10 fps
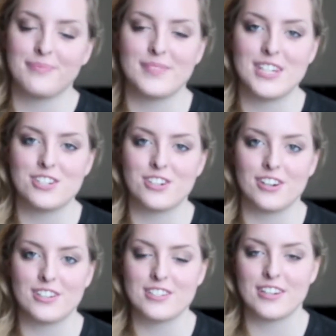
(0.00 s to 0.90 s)

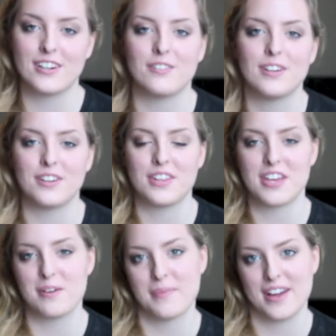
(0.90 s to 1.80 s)
t-shirts, I don't think
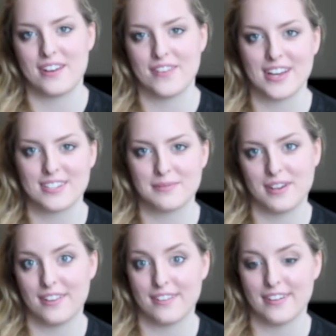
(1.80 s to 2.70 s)
he'll mind if I get some
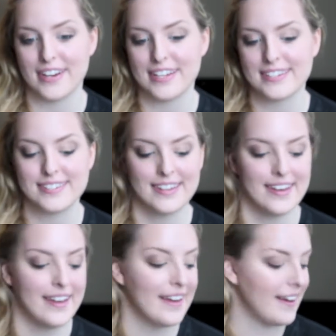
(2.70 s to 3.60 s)
color on it.
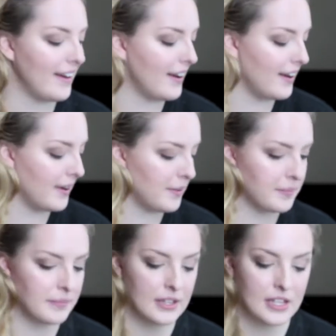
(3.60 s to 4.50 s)
Oh,